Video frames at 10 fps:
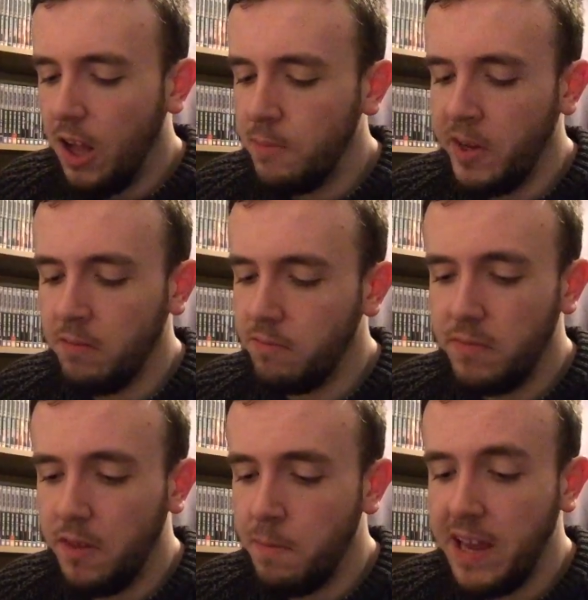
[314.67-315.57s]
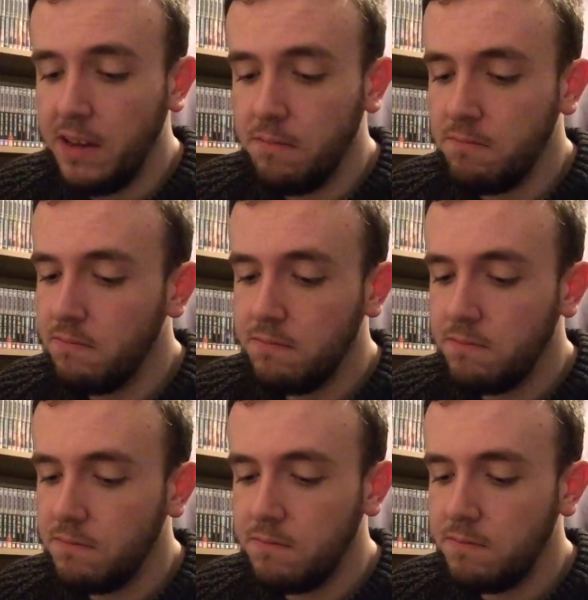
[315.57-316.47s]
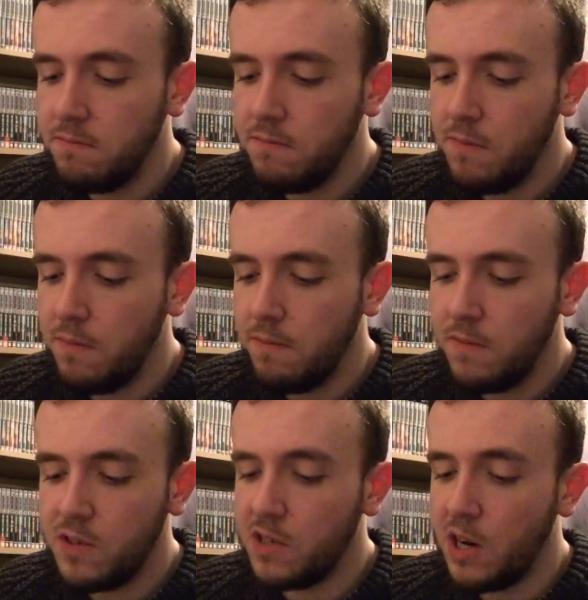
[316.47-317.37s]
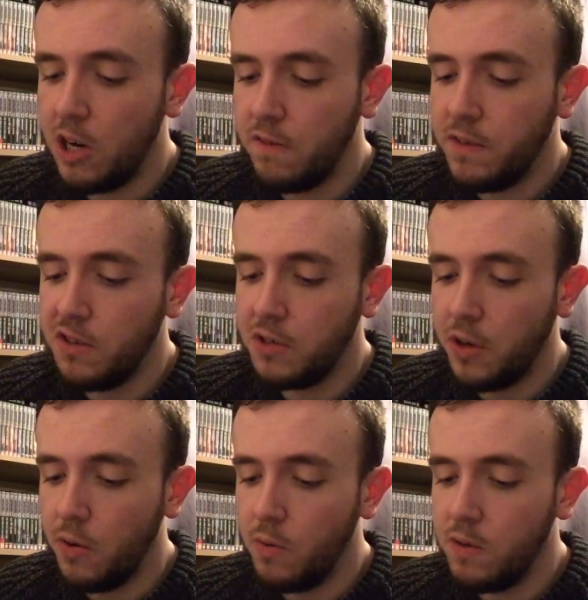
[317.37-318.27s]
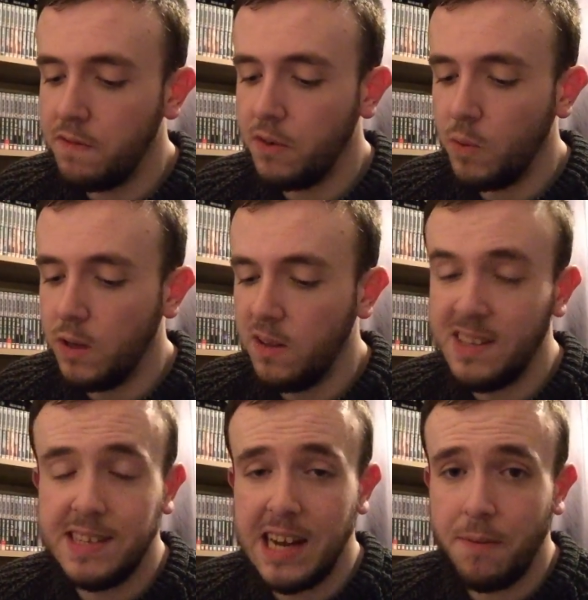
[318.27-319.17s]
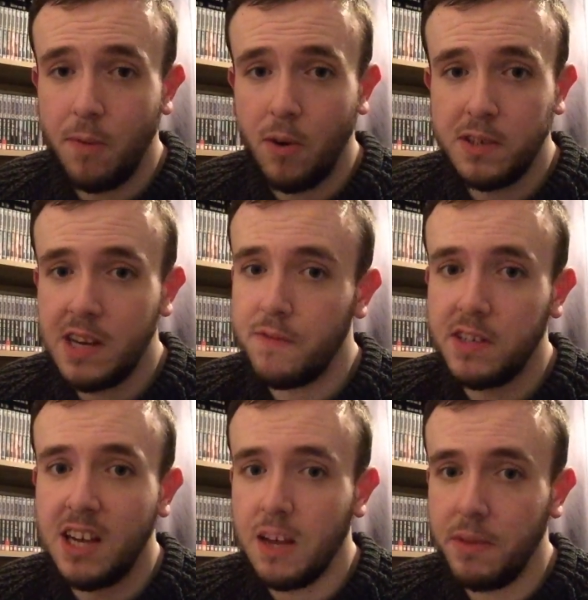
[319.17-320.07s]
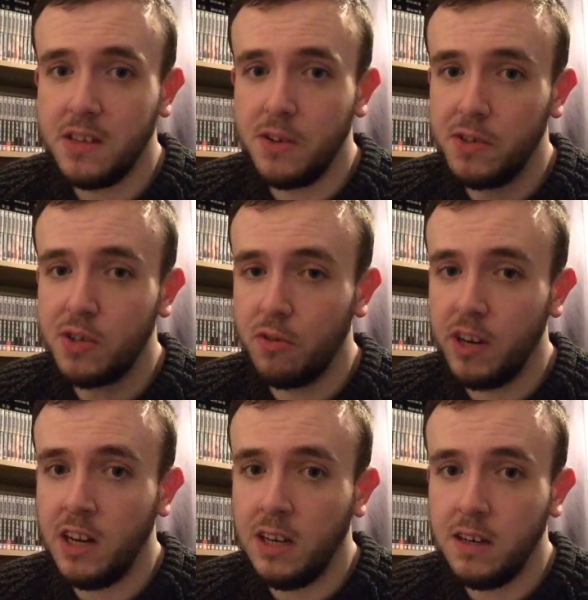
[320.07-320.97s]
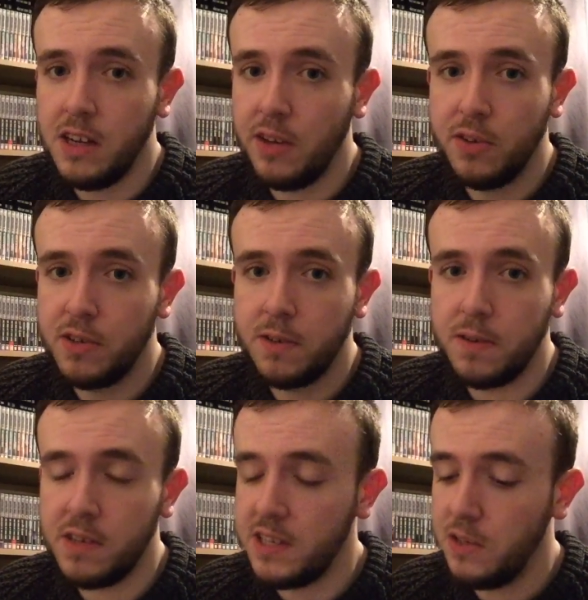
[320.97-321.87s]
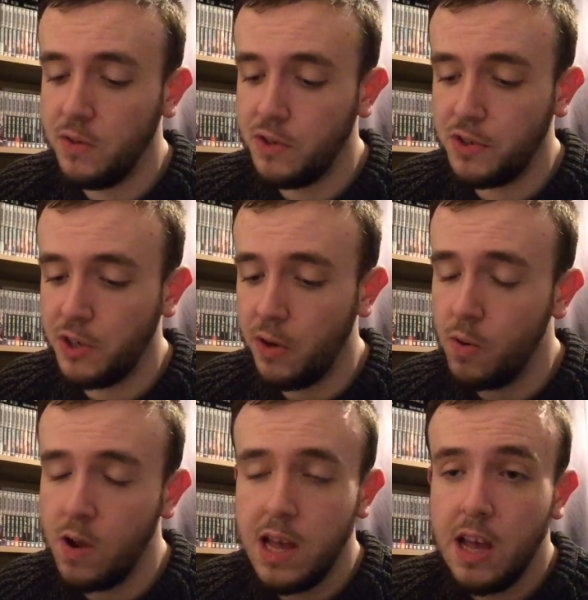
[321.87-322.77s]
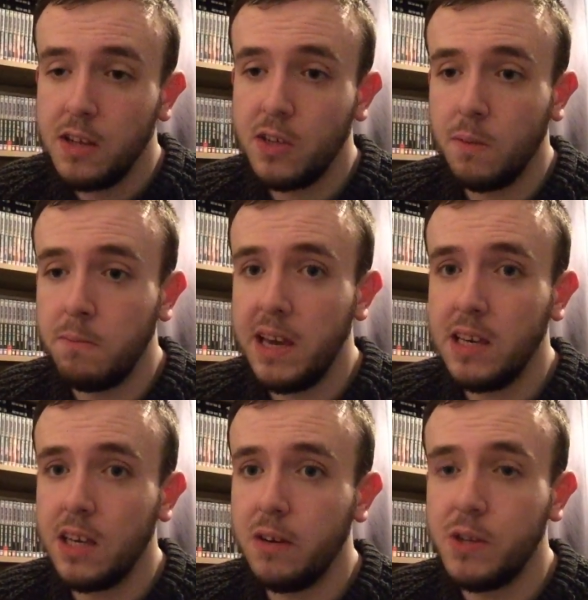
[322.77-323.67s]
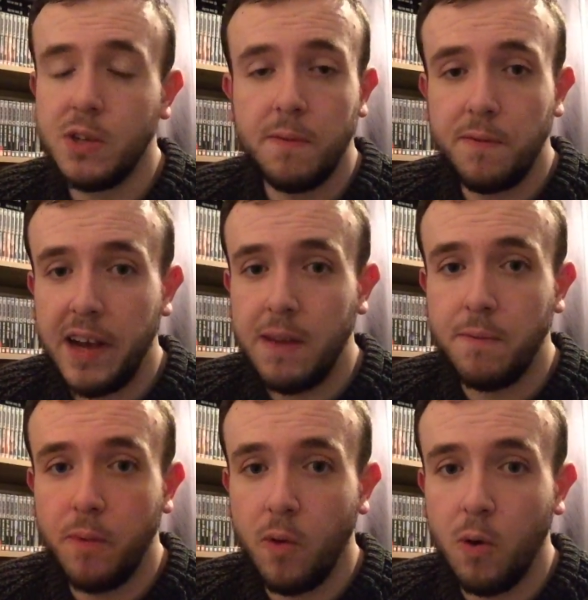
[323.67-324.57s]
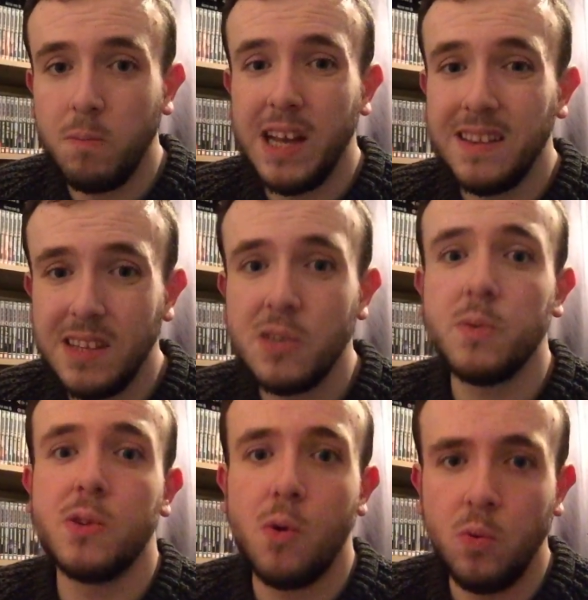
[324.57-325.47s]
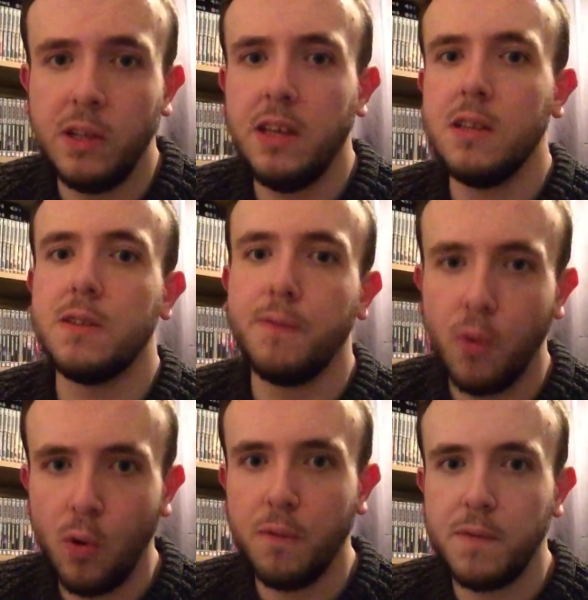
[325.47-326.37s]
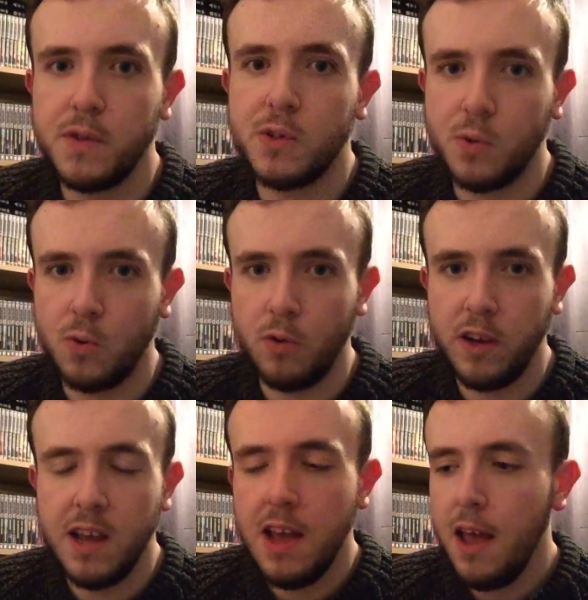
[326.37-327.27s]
mean, the main star of this show, if you will, is Davros. Every time he's on screen, he just steals the show. Tom Baker is on fine form, and this was only his 4th story.